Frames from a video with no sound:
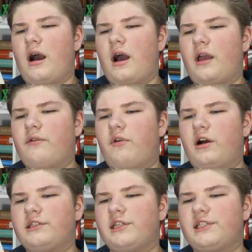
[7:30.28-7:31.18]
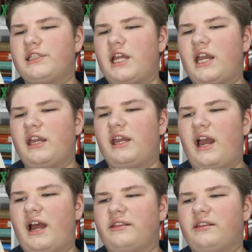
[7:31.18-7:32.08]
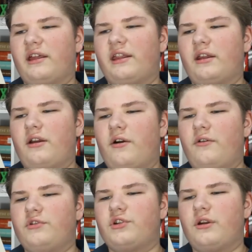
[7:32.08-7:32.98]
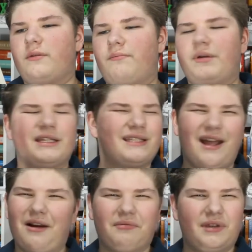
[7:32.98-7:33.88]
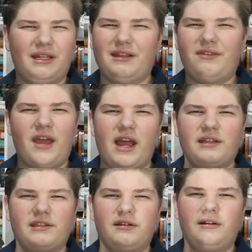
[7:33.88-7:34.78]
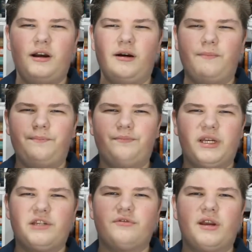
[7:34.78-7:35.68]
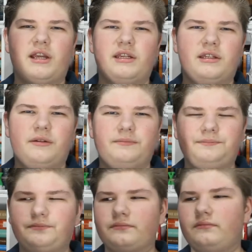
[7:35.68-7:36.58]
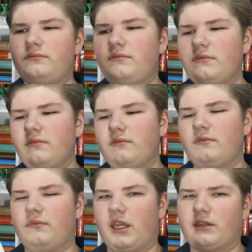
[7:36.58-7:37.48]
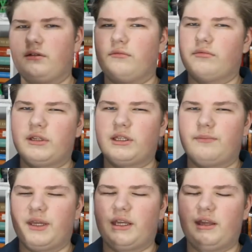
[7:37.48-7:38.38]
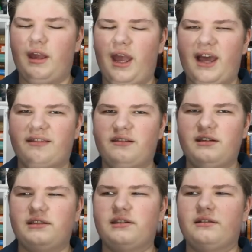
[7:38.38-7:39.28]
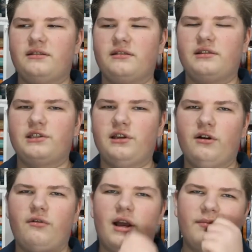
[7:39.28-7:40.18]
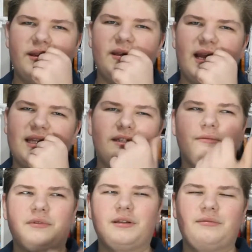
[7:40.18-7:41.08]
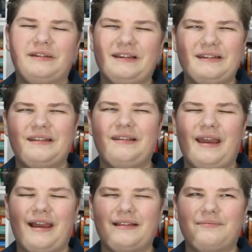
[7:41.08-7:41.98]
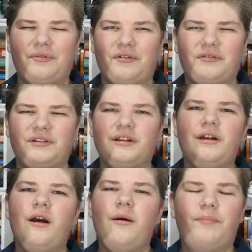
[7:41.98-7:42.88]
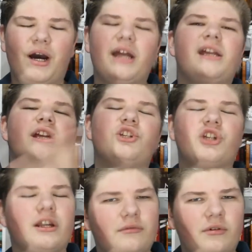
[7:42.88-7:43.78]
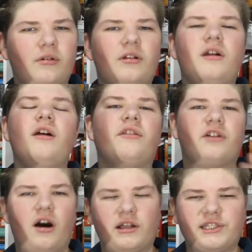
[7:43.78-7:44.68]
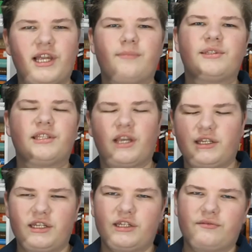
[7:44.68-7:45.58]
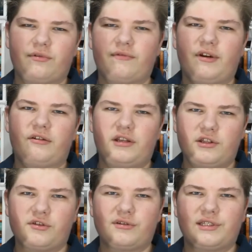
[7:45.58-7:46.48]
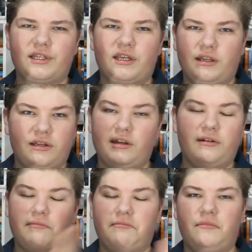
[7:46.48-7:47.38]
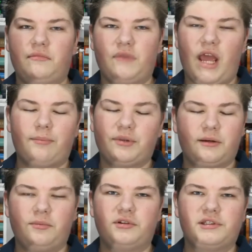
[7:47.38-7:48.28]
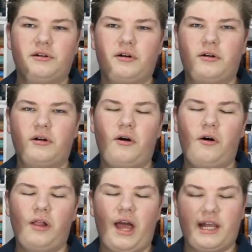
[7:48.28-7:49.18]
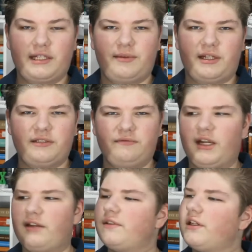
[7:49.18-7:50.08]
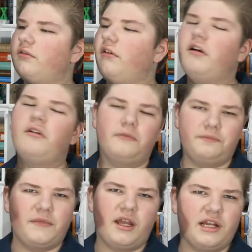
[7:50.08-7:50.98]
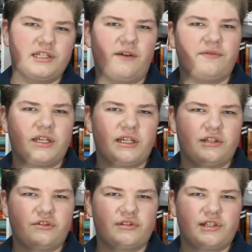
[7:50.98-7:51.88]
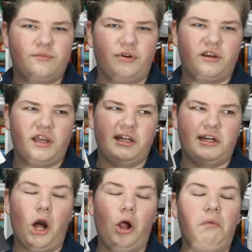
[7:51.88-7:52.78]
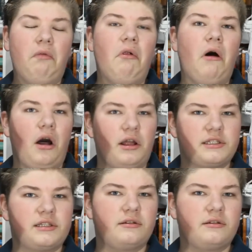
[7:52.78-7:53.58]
I want to say, athletic coach, but it's not really that. But he trained, like, really big athletes. So, I mean, I didn't really relate to that part. But, in general, the concepts and the ideas were very interesting and applicable to all aspects of life. So, definitely an interesting book and a lot